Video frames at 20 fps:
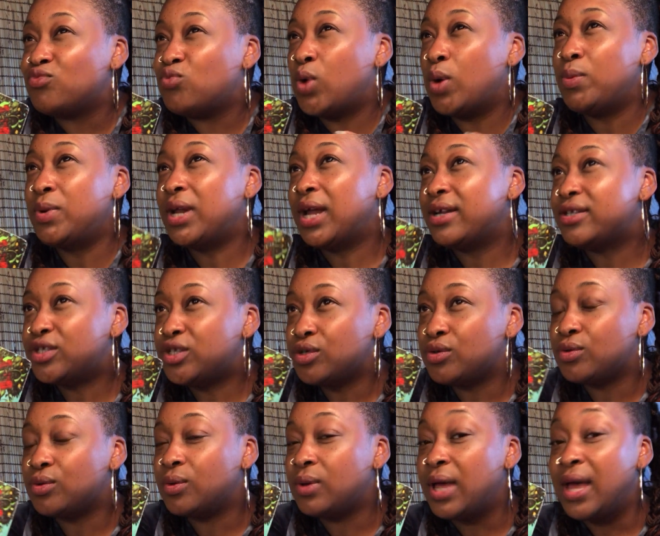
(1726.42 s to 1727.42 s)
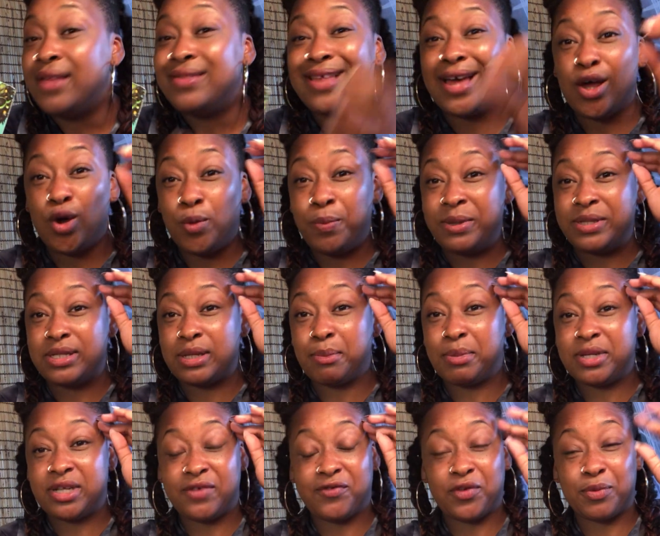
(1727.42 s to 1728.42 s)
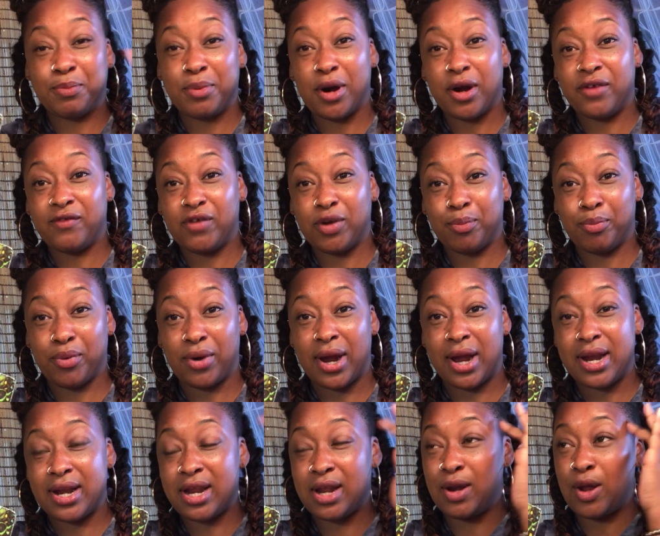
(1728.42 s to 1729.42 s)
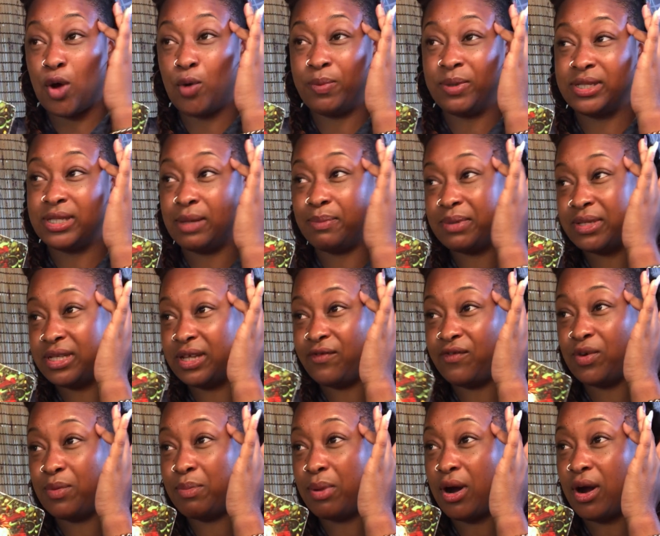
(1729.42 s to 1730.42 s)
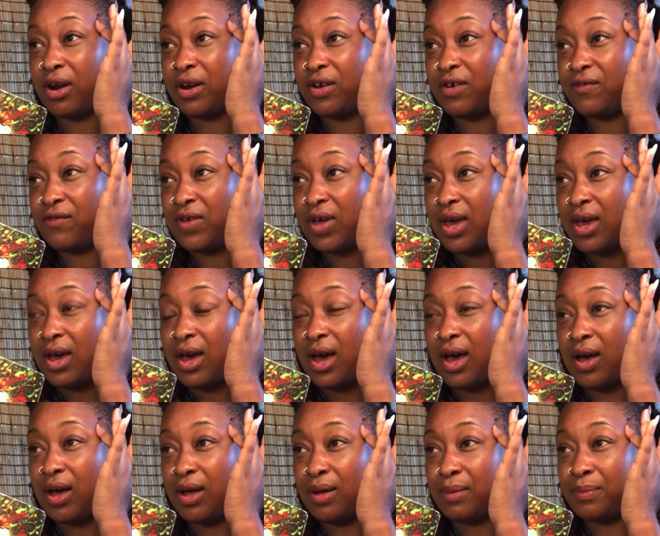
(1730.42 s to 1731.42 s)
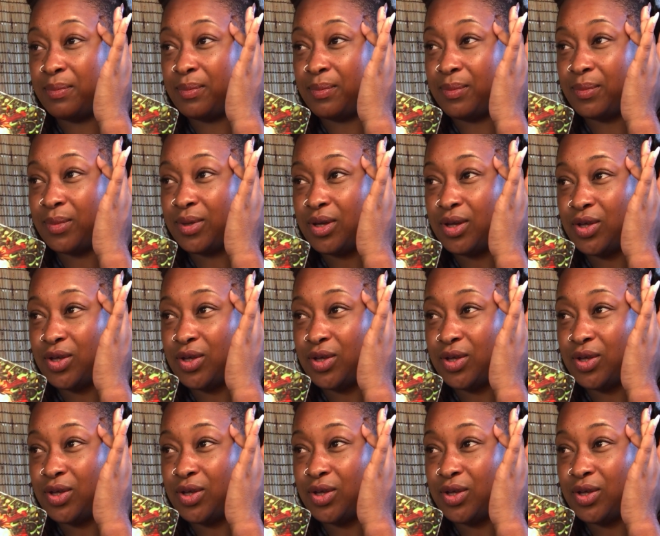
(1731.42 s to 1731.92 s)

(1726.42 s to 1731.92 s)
what would i do that opens up a different part of your brain it opens up a different part of um,